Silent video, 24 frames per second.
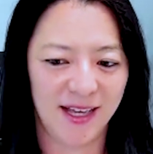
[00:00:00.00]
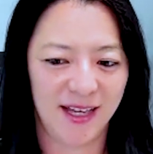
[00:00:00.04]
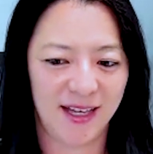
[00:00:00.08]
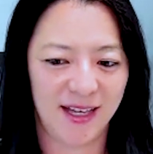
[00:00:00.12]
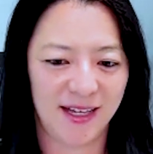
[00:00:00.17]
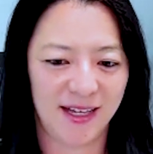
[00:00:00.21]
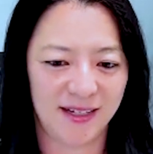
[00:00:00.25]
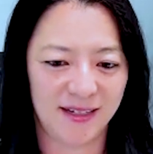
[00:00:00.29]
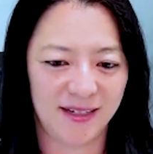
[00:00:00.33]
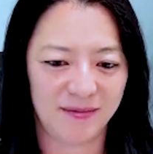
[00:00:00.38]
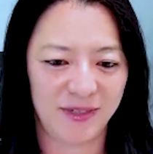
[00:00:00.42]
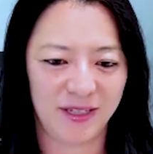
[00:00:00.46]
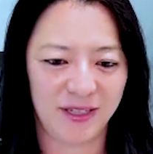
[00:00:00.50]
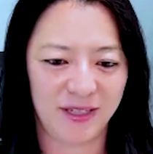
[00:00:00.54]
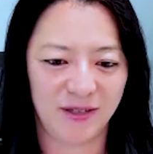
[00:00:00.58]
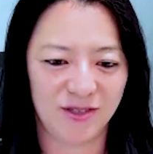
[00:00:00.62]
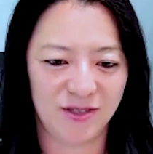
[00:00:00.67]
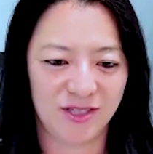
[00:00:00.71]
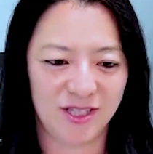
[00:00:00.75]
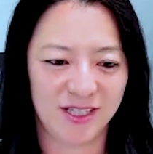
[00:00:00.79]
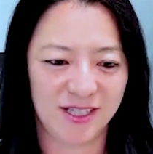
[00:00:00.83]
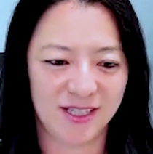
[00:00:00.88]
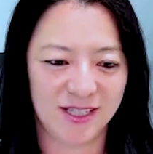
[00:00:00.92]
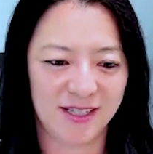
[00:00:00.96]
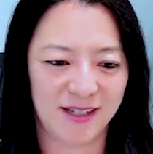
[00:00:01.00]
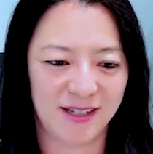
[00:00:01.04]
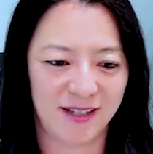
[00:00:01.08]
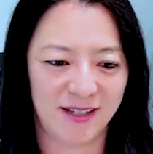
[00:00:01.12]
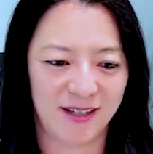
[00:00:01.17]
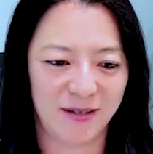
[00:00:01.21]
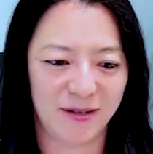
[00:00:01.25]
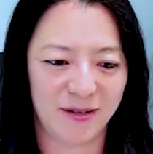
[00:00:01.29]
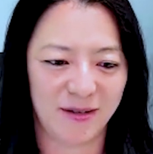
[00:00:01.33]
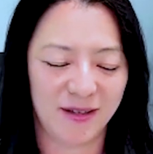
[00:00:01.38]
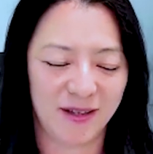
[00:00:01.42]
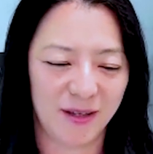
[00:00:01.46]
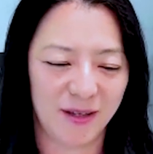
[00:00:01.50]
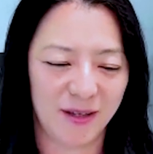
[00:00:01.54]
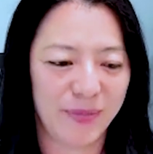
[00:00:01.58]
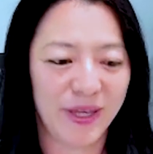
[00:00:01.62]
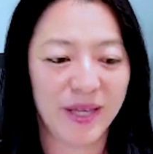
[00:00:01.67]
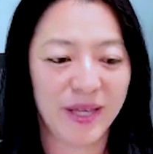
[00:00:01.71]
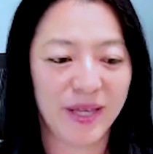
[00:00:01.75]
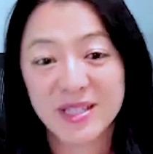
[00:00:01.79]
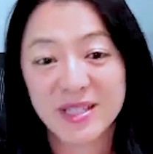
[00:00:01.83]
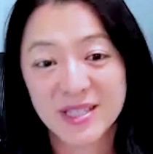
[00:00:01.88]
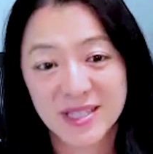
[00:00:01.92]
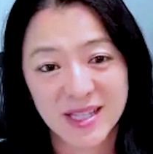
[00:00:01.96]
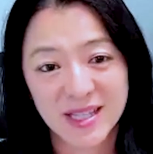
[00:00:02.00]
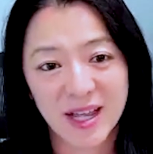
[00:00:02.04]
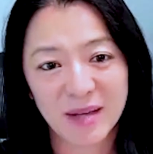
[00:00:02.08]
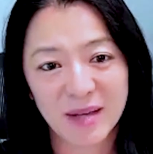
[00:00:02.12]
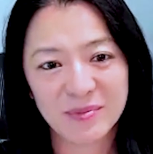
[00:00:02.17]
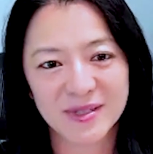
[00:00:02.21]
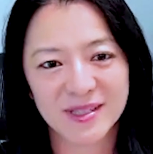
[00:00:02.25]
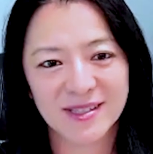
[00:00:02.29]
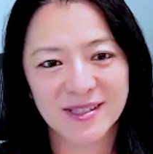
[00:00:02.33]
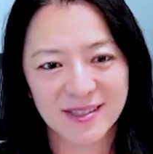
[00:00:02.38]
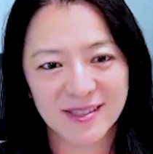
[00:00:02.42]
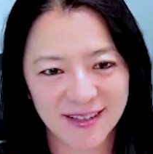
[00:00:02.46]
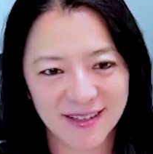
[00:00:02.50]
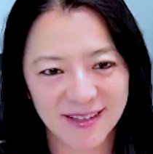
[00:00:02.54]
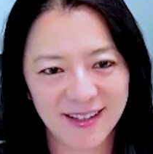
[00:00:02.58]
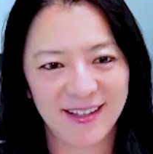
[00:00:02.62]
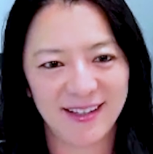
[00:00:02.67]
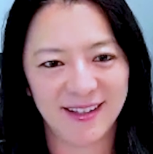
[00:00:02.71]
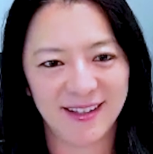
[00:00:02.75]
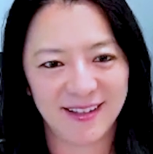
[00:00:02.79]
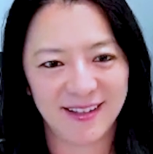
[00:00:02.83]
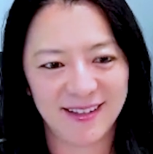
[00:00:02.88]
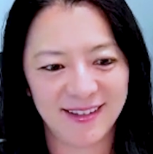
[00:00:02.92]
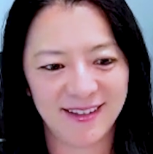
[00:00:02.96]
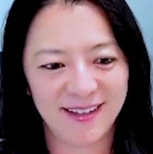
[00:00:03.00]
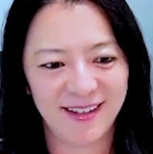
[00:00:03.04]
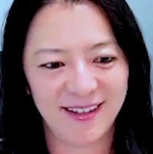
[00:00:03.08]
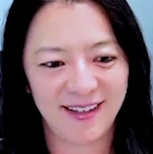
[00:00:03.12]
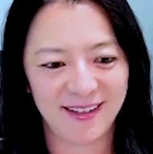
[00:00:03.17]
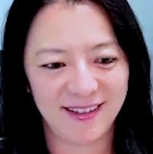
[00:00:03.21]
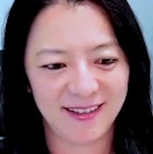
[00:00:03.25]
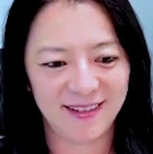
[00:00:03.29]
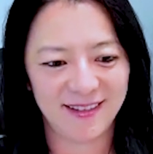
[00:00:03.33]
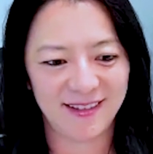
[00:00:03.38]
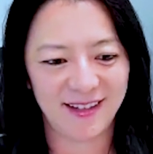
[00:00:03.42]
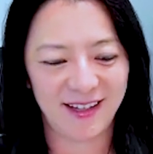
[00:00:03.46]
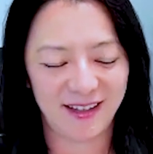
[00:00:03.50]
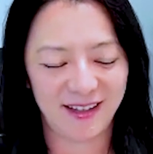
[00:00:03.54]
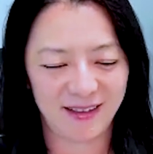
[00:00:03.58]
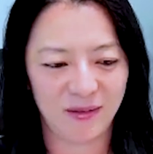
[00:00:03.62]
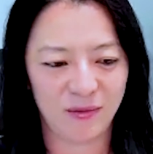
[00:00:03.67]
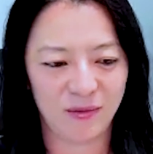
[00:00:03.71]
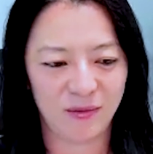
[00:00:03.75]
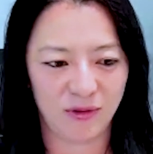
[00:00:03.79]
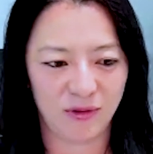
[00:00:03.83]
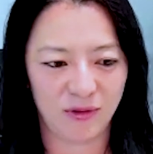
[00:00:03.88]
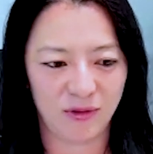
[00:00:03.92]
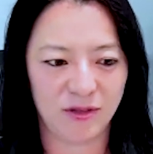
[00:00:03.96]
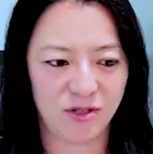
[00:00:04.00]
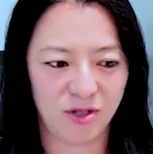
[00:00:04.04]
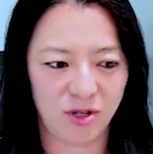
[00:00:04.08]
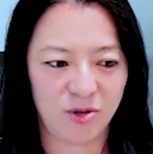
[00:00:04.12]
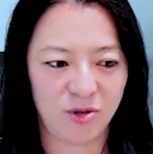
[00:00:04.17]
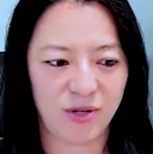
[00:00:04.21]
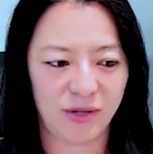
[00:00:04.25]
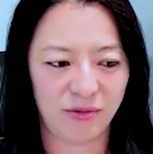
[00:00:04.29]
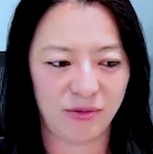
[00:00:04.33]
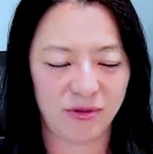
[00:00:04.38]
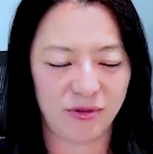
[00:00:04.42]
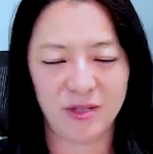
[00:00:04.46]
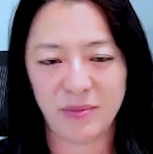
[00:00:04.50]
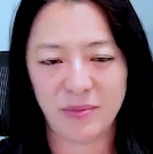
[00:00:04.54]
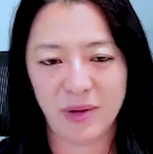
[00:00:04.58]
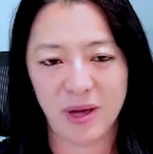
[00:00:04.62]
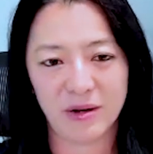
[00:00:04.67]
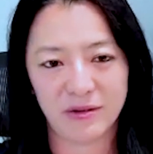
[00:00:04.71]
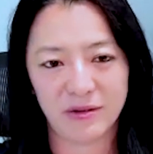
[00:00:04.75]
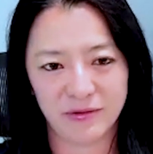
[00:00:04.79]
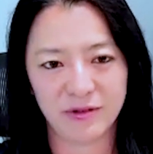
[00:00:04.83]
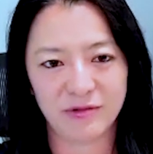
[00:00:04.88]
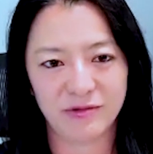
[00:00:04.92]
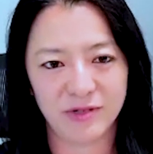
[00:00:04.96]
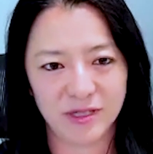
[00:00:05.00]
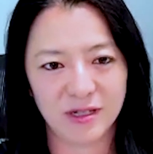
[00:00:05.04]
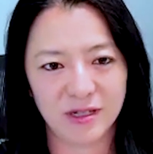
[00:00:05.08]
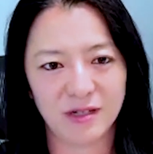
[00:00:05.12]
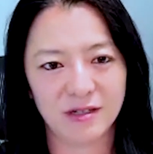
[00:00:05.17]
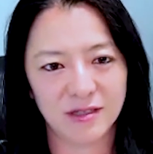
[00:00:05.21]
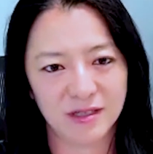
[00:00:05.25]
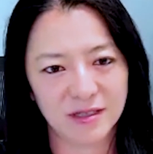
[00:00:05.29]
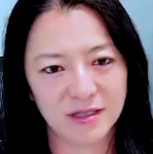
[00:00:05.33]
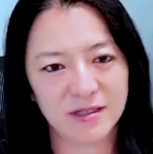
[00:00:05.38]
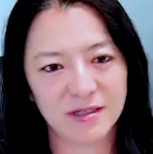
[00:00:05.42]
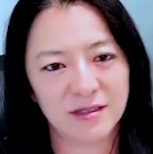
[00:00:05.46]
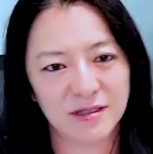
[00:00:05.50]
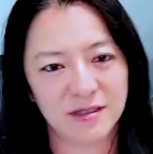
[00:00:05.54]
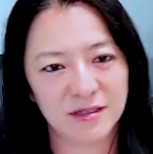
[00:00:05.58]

Um, you know, just uh, baby steps in in in well, to create really powerful results.